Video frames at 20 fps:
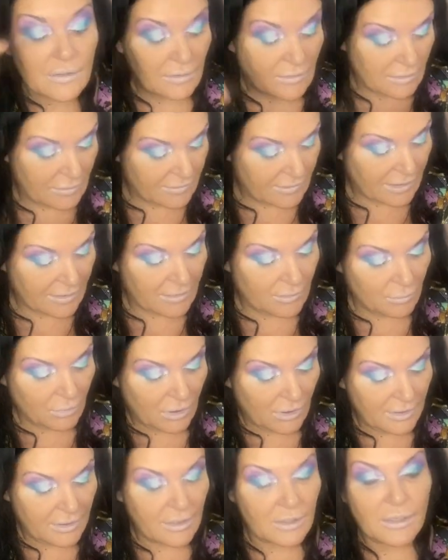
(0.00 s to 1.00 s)
and then take the
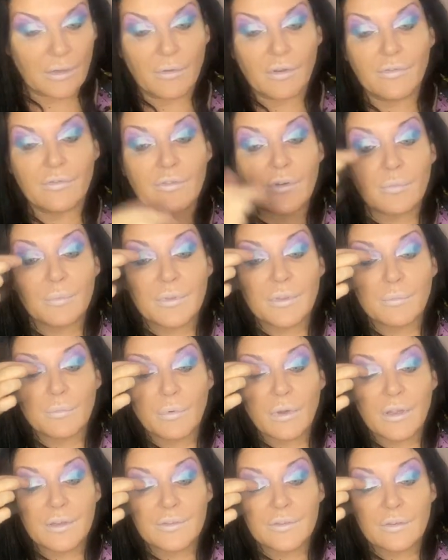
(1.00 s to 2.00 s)
white and go over it with the
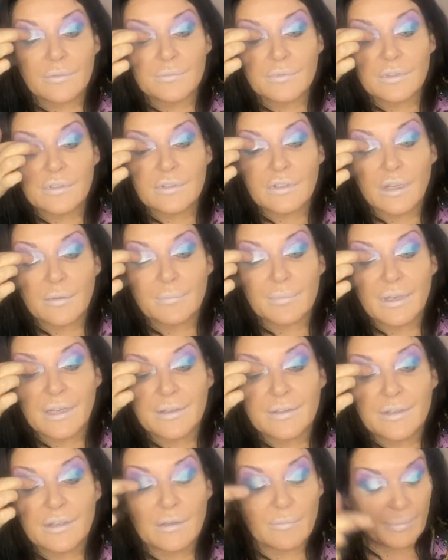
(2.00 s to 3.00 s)
white, so I'm just like
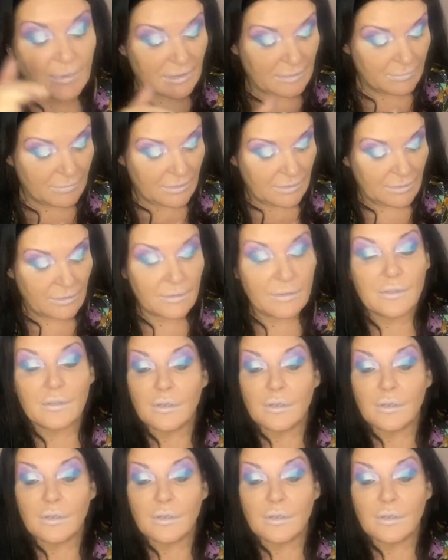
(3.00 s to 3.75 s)
blending the pigment